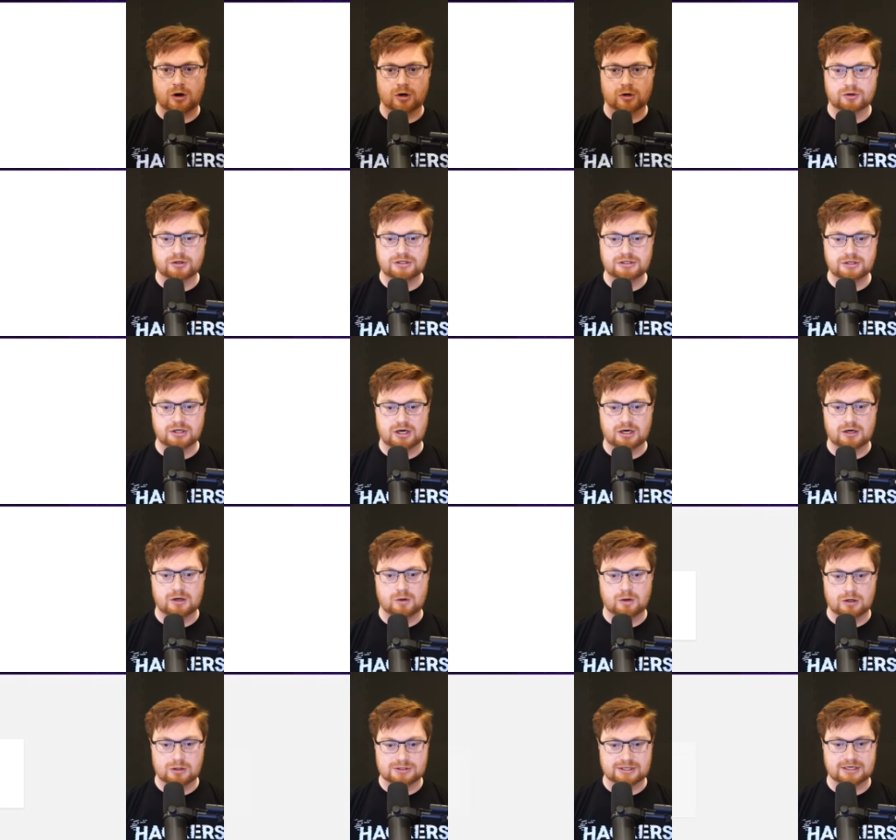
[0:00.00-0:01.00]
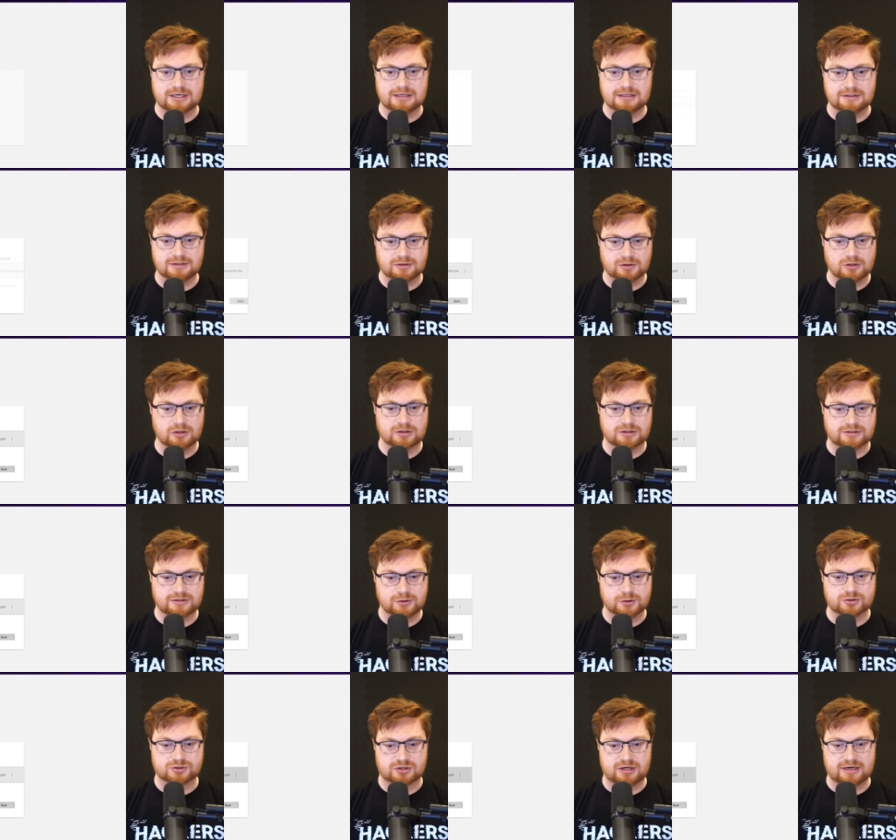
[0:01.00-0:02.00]
already know, okay, look,
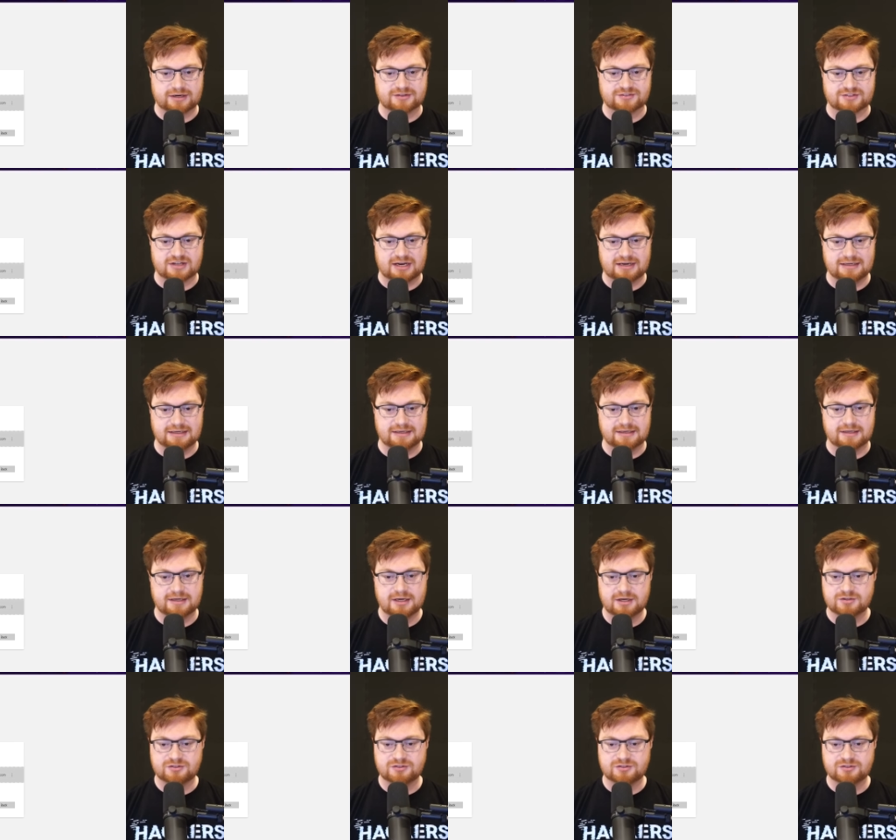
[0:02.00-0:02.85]
you're trying to sign in